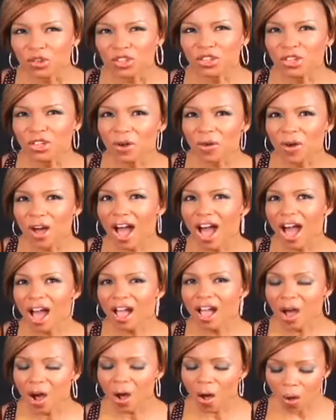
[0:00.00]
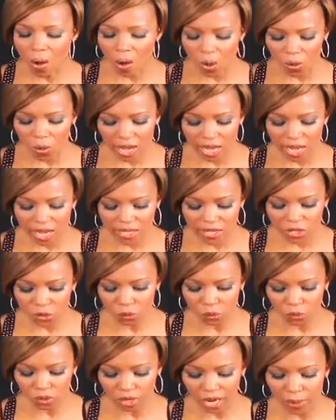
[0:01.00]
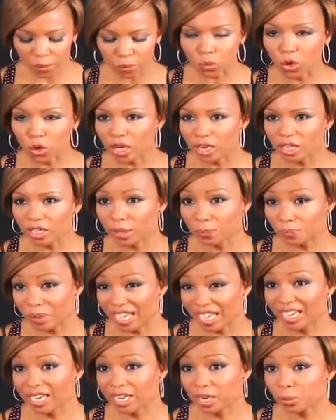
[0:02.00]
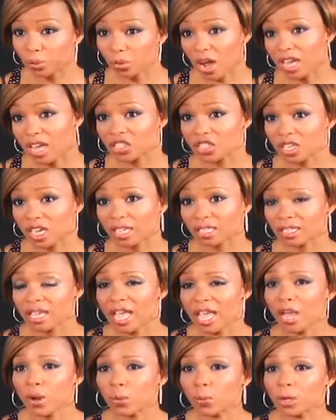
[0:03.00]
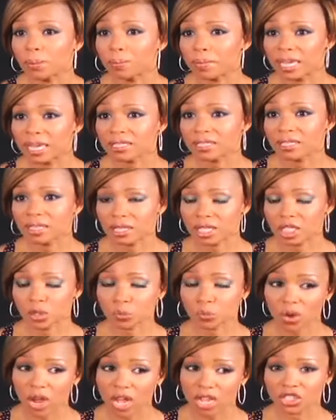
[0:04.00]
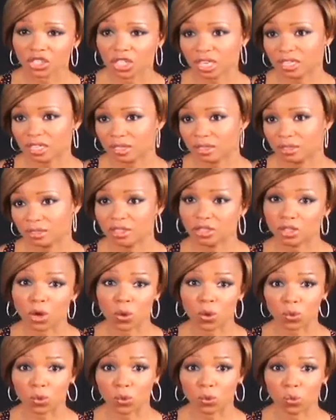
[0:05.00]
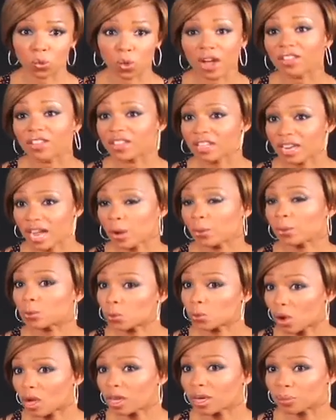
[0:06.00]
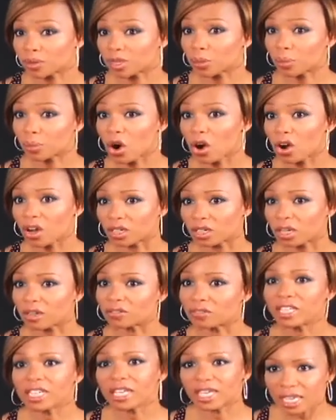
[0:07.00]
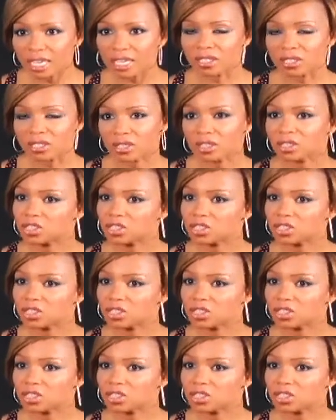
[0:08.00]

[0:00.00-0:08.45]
You know, I always, when I'm working and picking a project, and what makes this project, you know, one that I would want to be a part of, is the